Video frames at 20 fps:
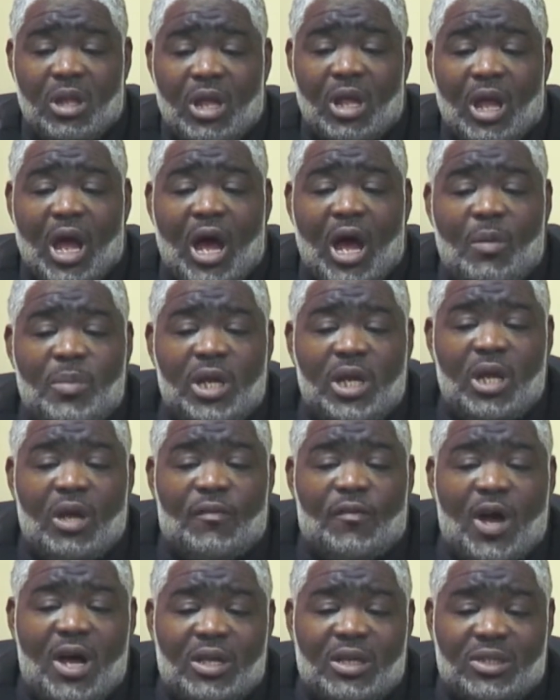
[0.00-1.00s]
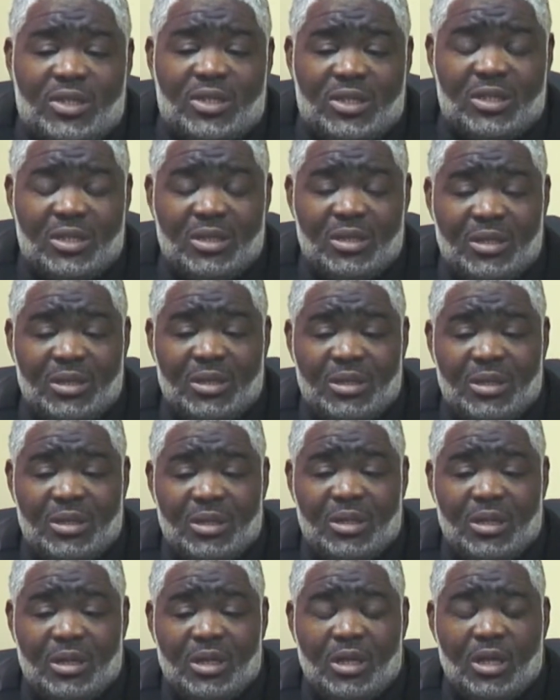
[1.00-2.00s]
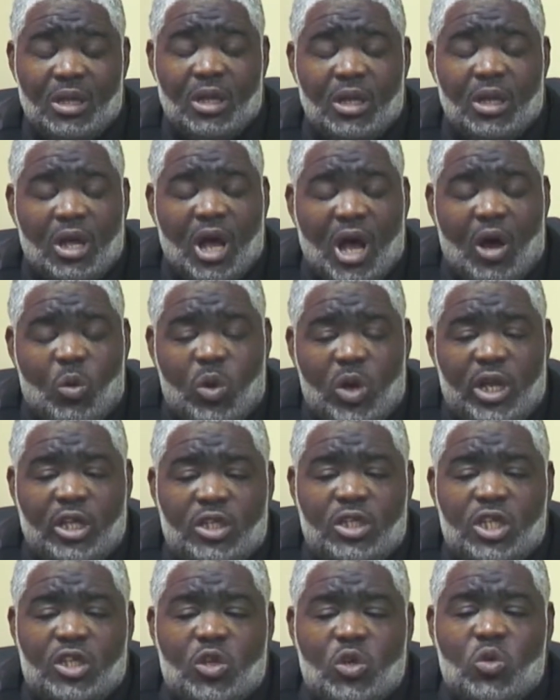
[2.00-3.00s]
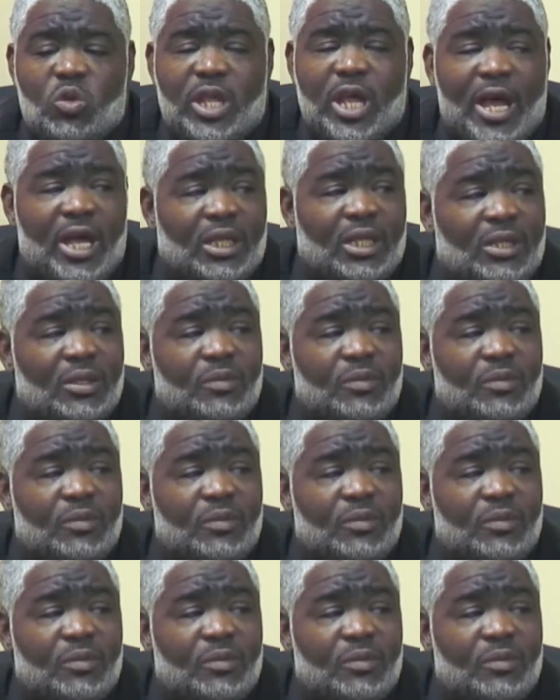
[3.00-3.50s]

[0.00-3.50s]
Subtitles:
How many of us are willing to do that?